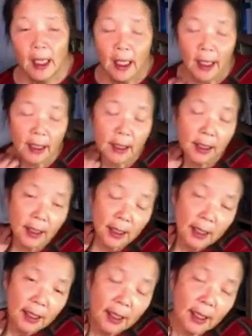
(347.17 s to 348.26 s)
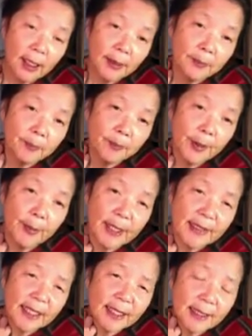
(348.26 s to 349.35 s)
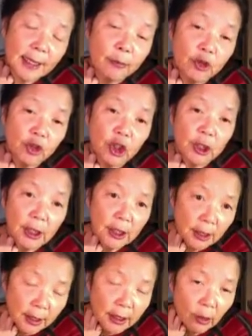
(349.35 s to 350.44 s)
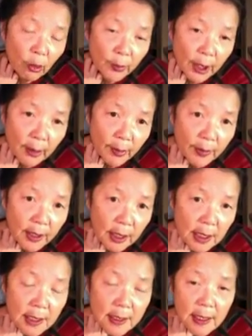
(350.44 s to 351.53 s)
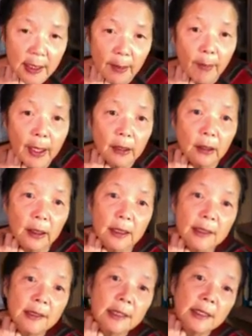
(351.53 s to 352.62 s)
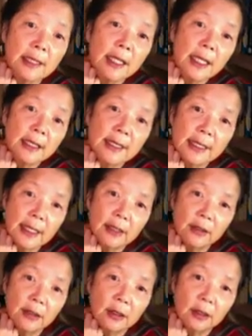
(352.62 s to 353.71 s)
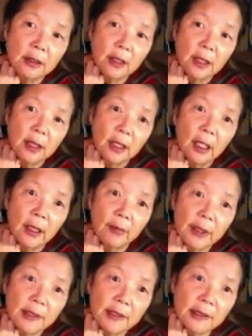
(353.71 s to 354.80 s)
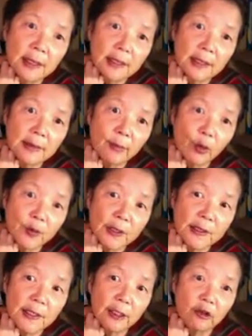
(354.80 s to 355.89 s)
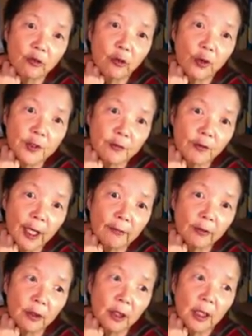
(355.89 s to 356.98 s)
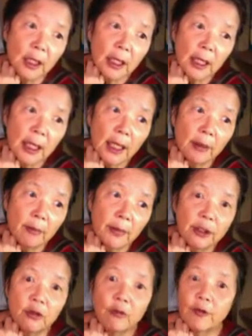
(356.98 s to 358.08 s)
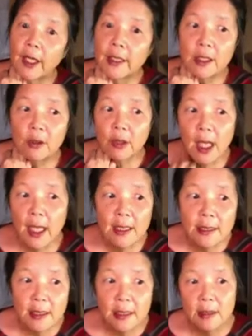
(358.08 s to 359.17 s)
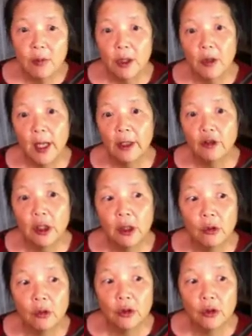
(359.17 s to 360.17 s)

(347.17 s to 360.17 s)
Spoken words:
And the basic assumption in homeopathy is that the mental is the center. It's the most essential for survival. But you'll find your cases, when you actually go